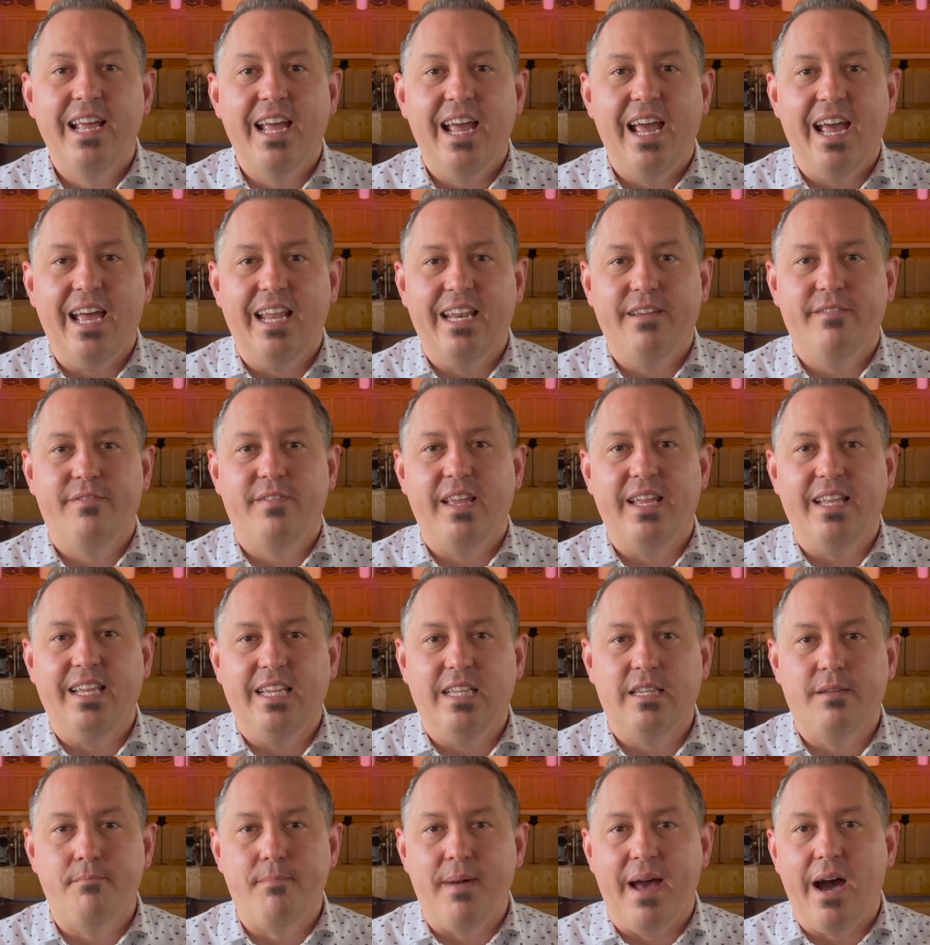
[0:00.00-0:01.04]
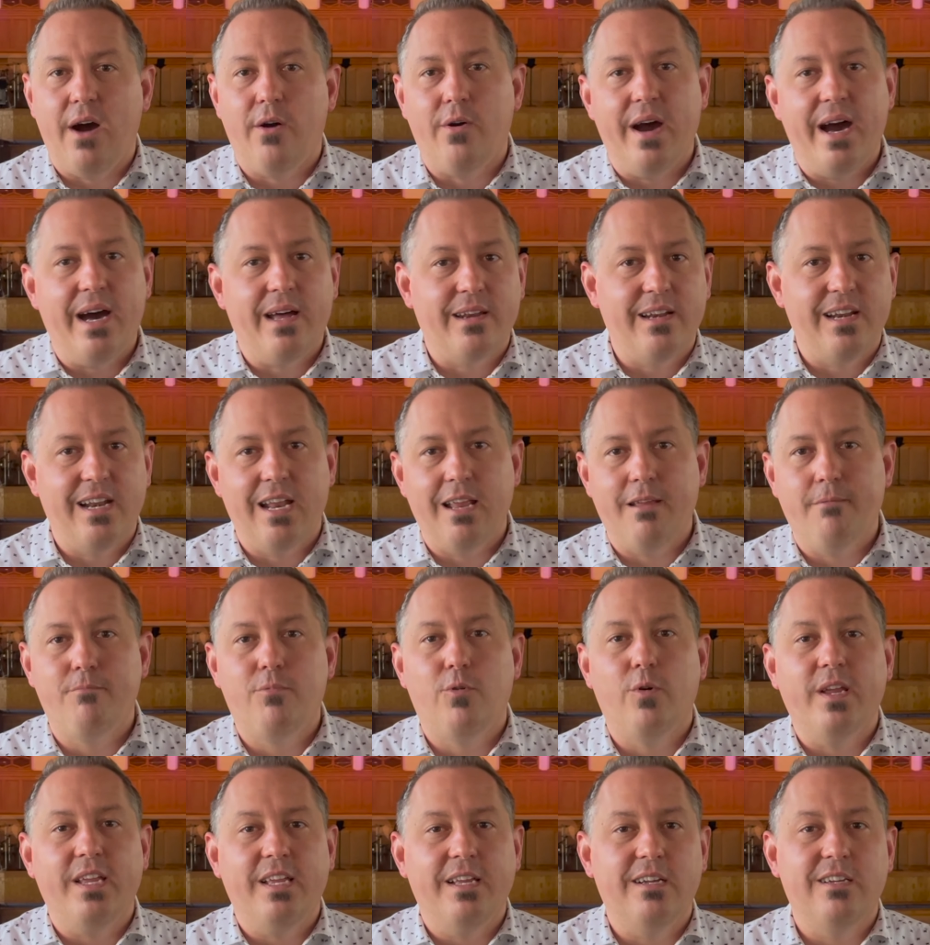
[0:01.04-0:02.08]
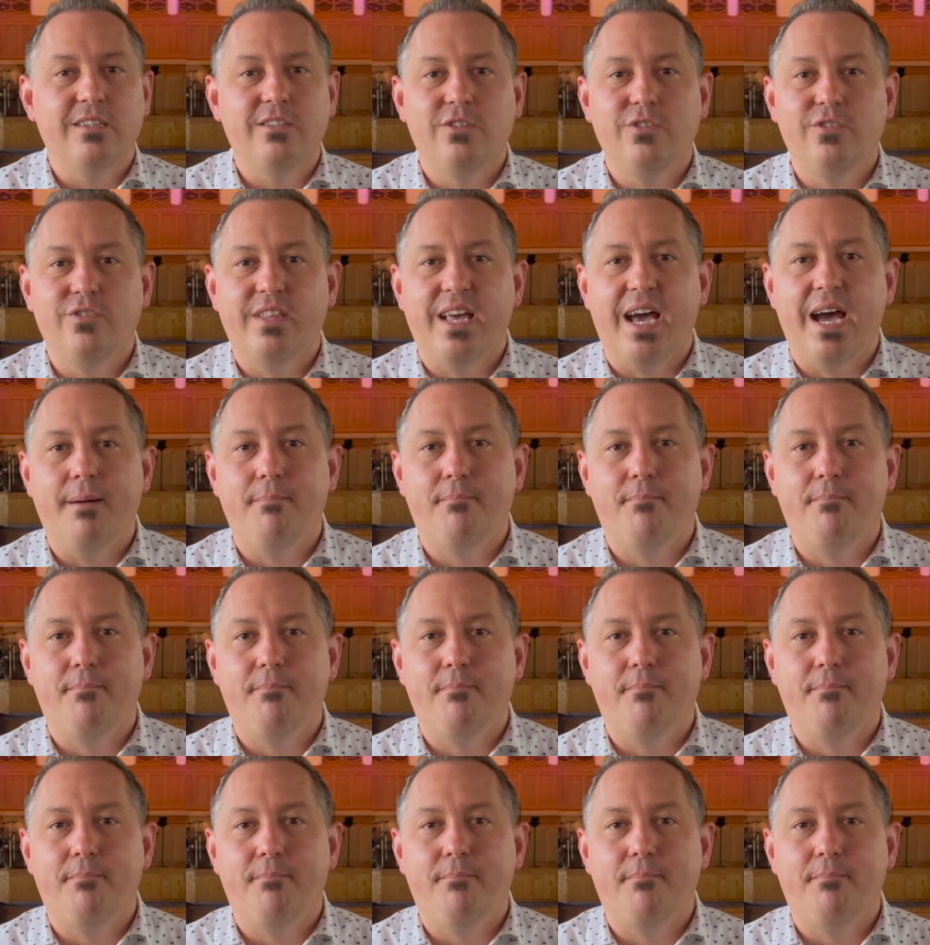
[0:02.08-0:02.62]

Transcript: And if they need to bow out at any point, you can do that.